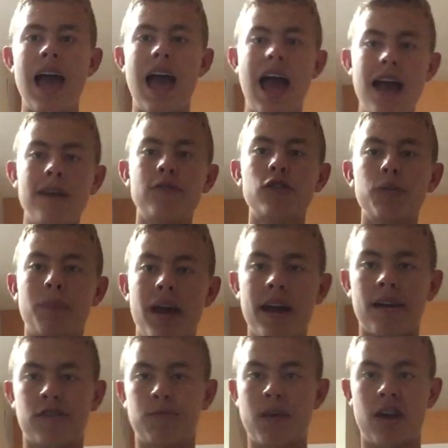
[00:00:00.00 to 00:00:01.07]
After
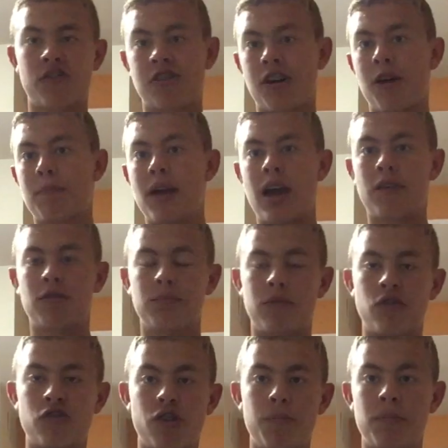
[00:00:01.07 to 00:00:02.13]
Pack Smash got back from
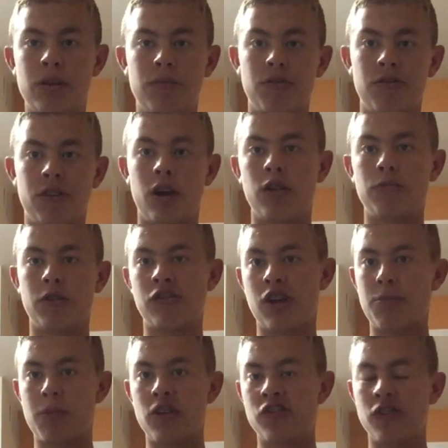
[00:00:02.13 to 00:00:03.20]
the trip he was on, which
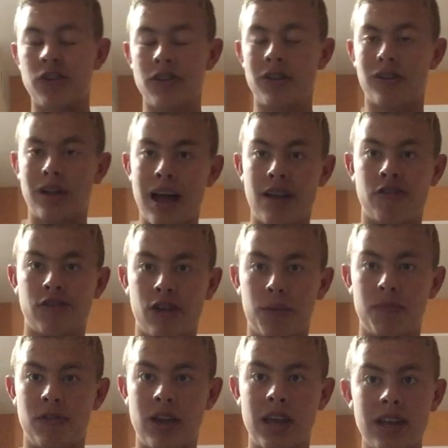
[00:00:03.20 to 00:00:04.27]
I mentioned in the last
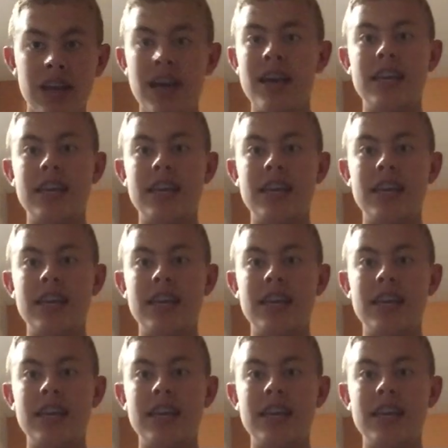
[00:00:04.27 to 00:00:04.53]
update,